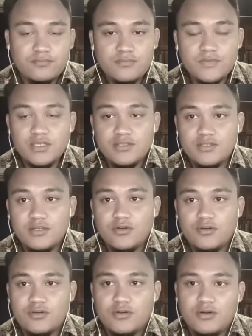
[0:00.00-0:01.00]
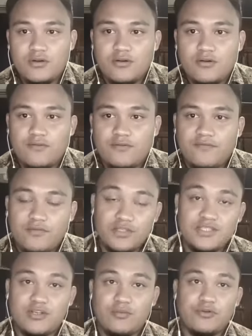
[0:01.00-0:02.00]
So for
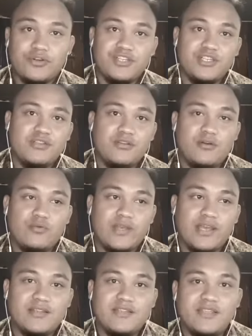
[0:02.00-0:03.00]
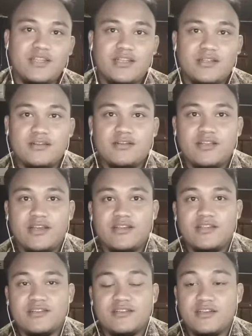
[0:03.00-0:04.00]
this comparison, we can see that
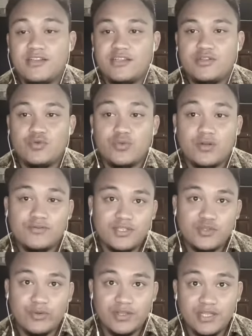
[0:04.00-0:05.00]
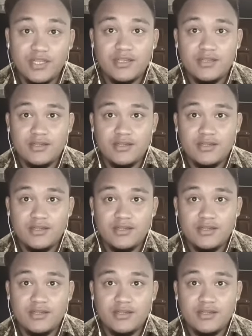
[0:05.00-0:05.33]
Jayatesa in 2020